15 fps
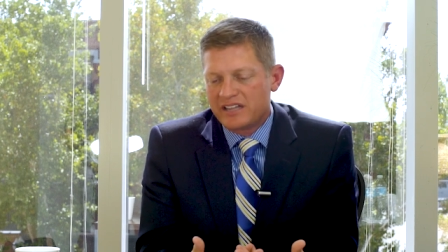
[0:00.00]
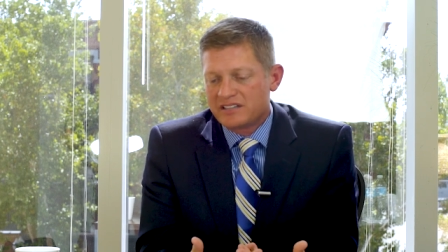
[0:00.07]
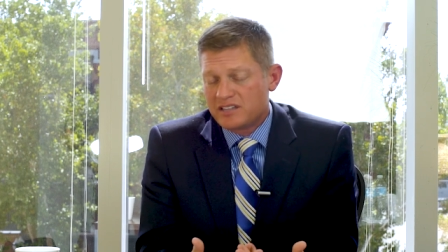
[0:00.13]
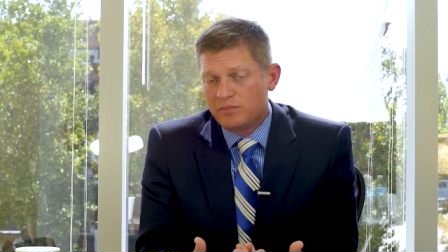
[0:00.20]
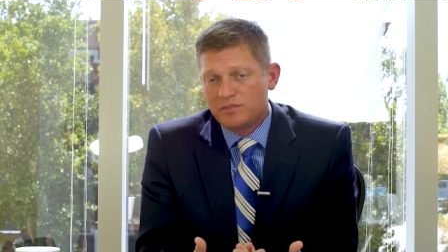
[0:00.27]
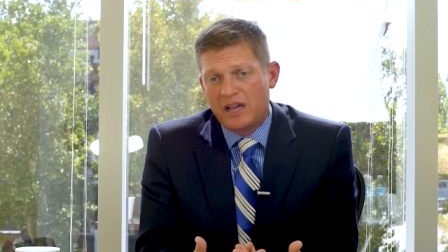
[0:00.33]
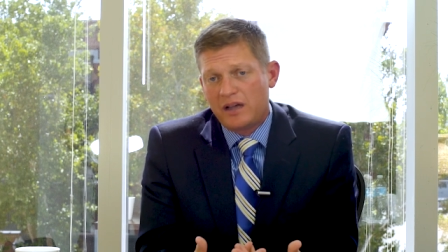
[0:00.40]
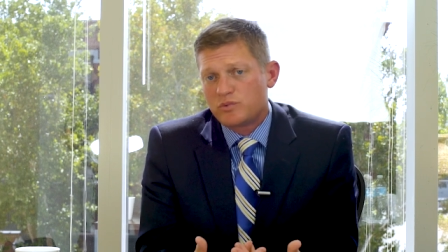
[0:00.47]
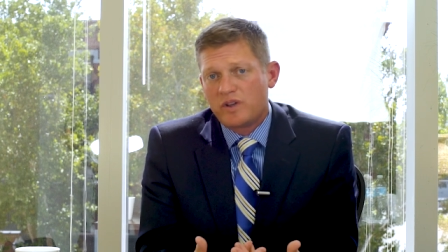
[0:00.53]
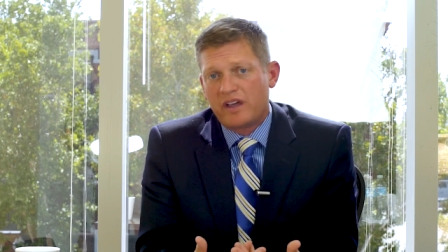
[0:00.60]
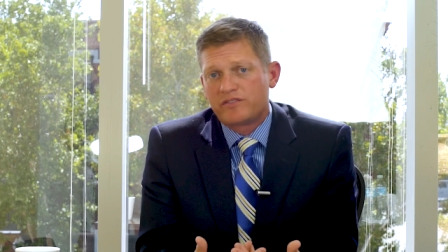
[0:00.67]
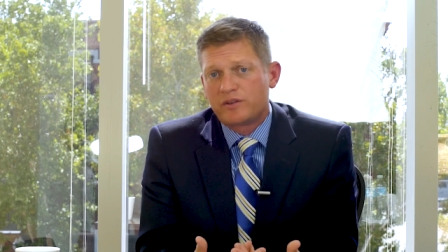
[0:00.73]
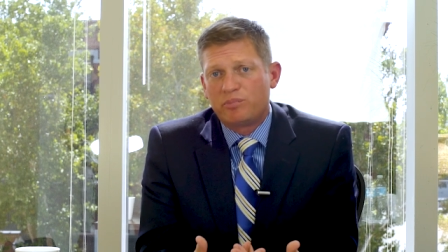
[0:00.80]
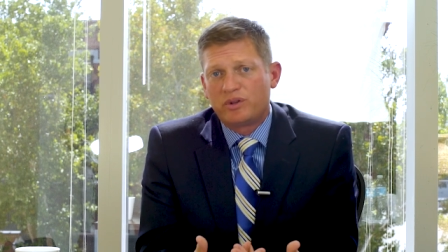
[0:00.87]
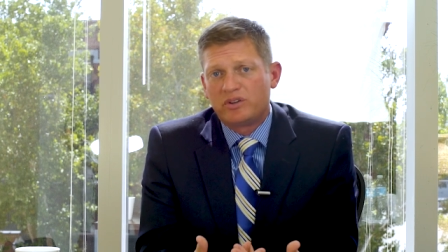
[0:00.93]
And sometimes we
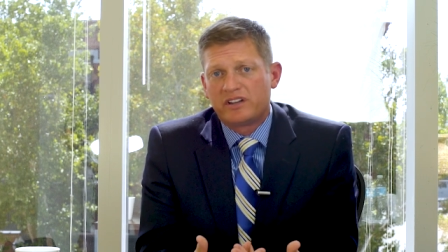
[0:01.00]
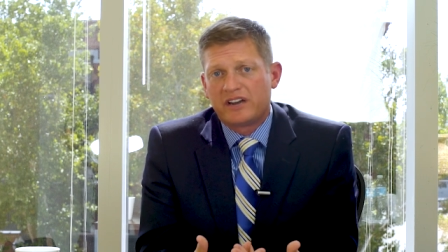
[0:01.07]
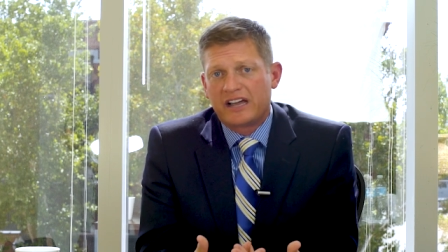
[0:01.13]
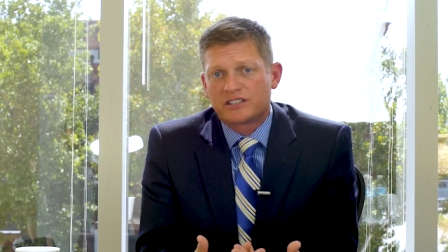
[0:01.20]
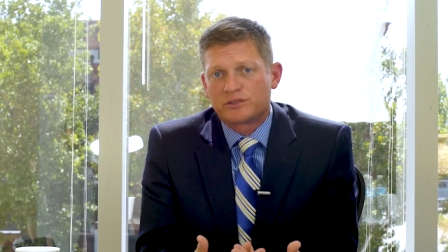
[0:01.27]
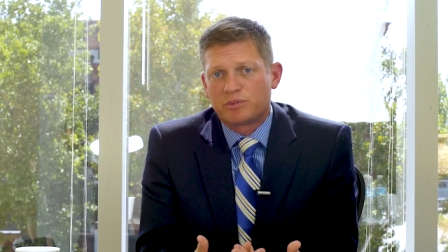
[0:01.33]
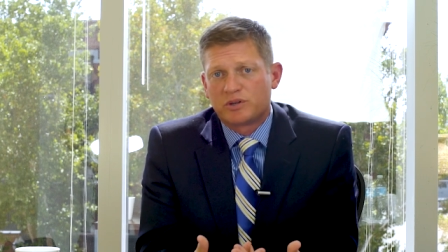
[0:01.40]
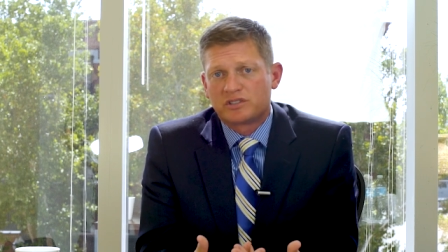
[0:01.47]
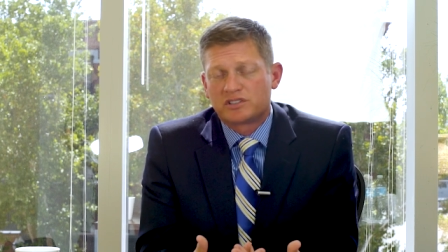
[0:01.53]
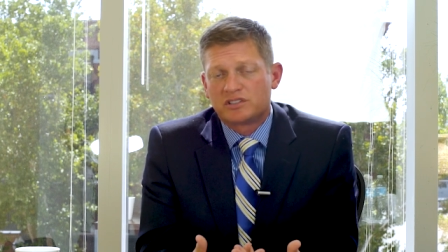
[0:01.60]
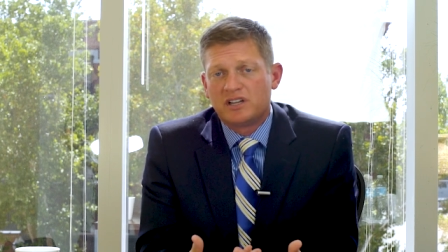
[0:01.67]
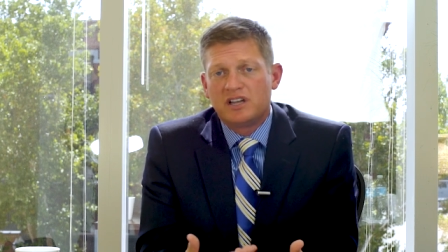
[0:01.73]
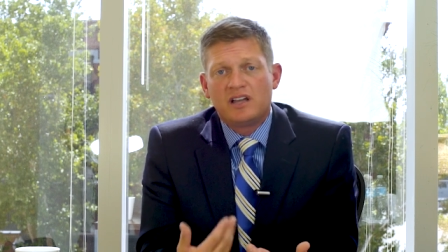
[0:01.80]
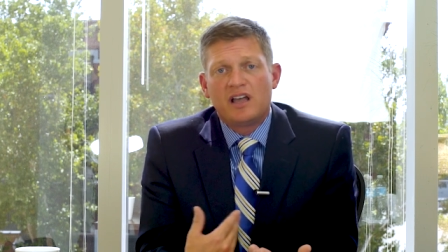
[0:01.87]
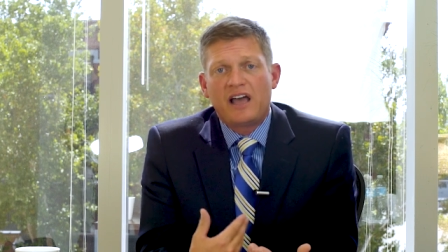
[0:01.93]
have to pull in experts
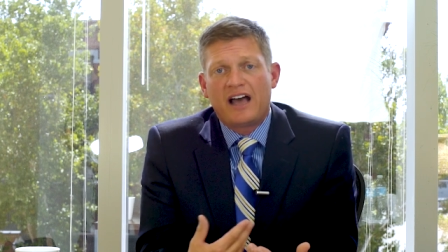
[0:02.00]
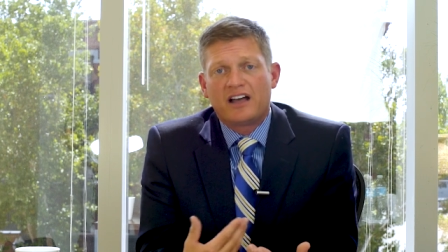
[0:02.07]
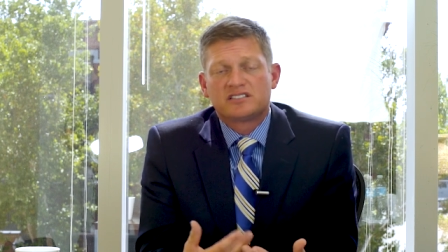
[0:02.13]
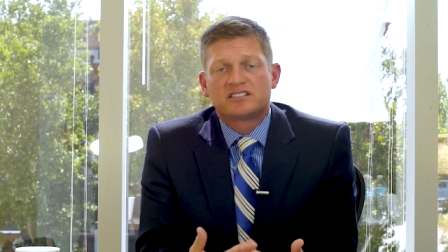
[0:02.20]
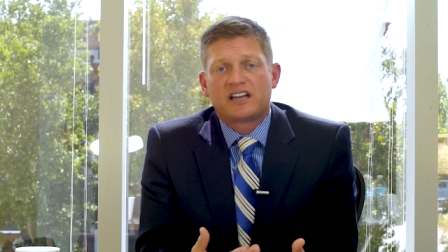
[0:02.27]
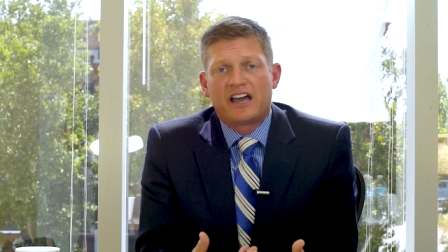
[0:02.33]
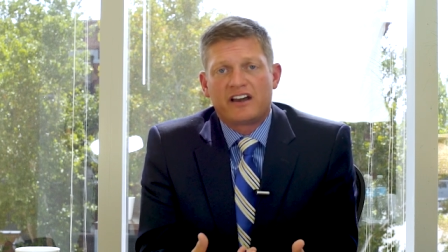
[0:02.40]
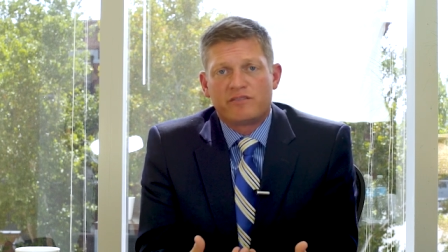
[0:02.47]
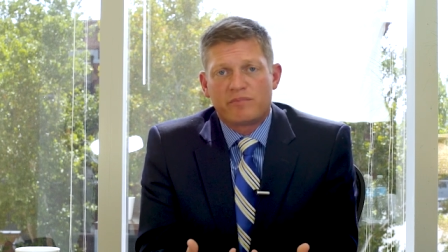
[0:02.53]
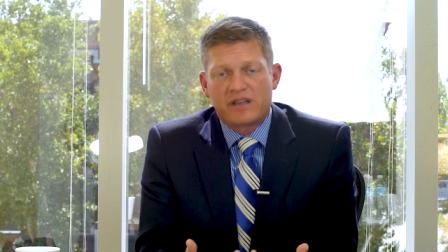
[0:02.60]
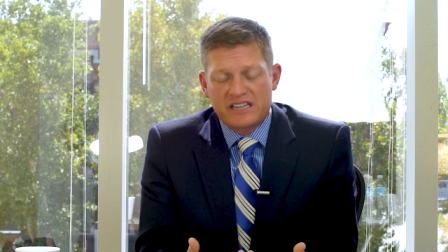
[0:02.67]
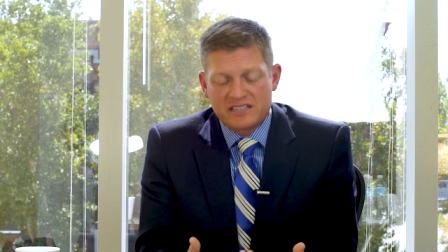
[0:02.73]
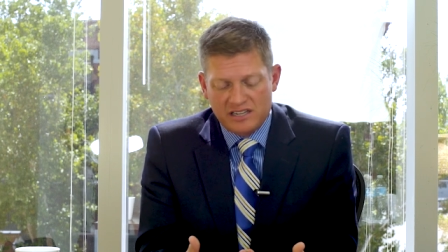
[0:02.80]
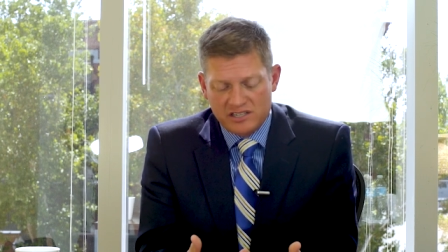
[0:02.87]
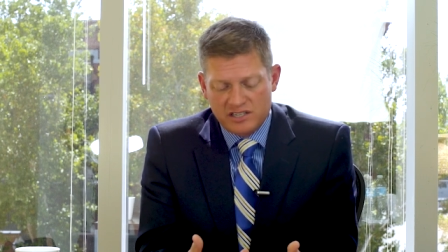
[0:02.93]
outside of
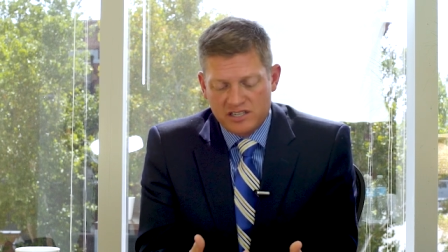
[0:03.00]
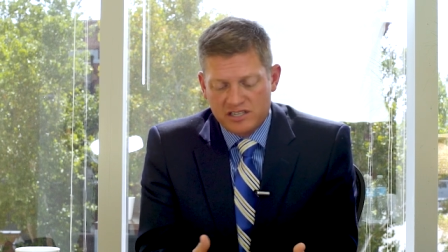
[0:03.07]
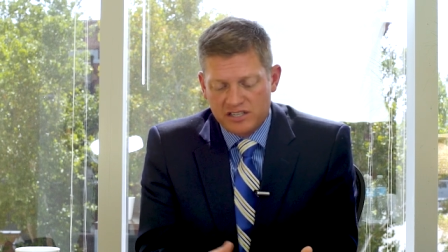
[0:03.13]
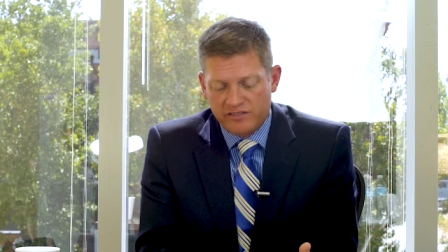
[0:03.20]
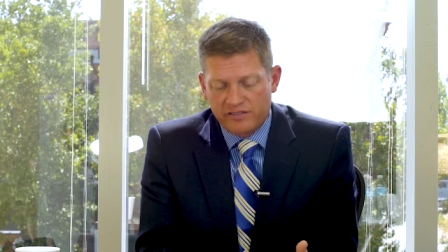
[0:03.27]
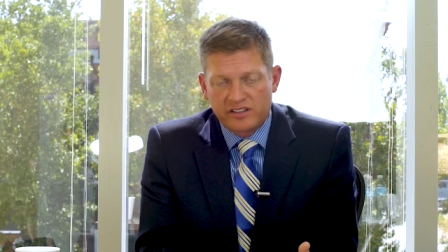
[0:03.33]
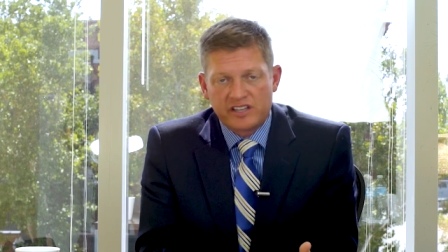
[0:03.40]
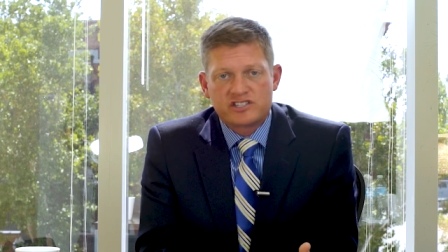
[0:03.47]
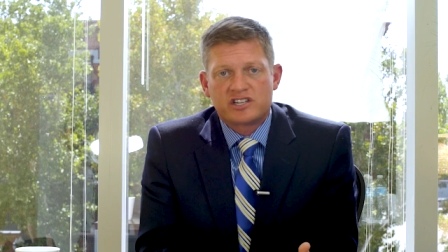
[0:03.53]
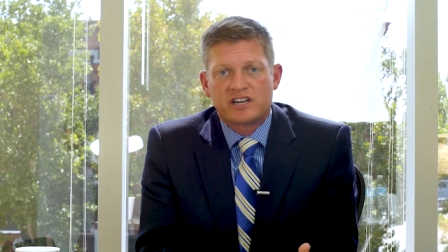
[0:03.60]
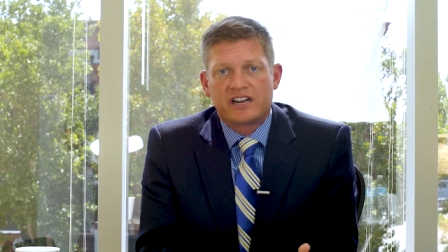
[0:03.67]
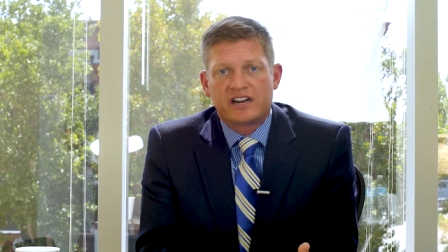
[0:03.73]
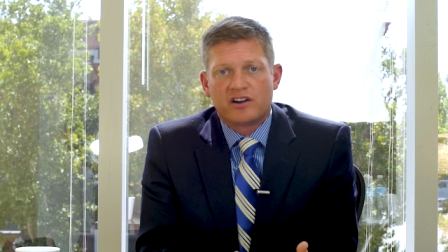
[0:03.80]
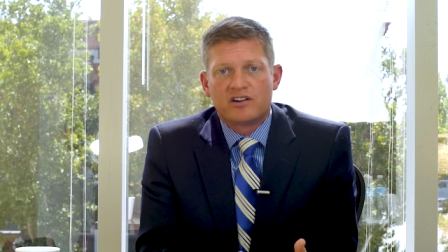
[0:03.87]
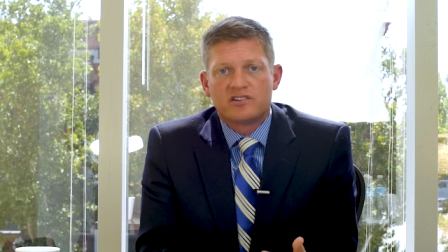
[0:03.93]
me, such as civil
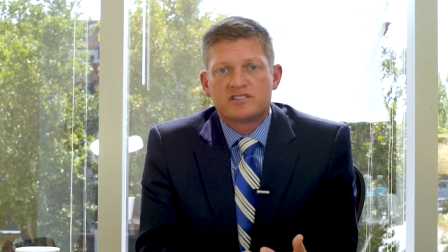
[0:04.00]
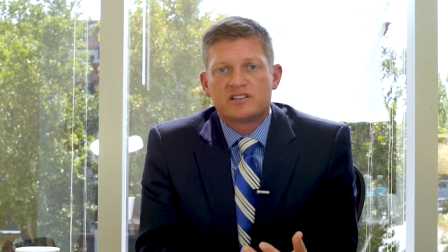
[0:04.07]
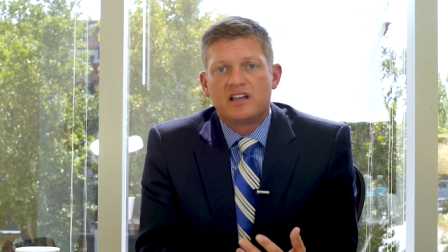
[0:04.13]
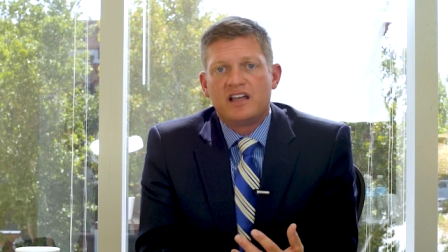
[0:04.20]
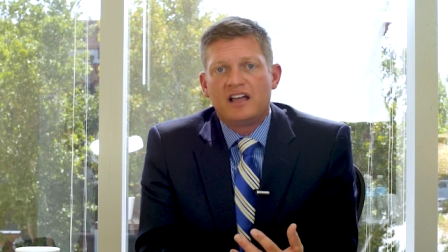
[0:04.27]
engineers,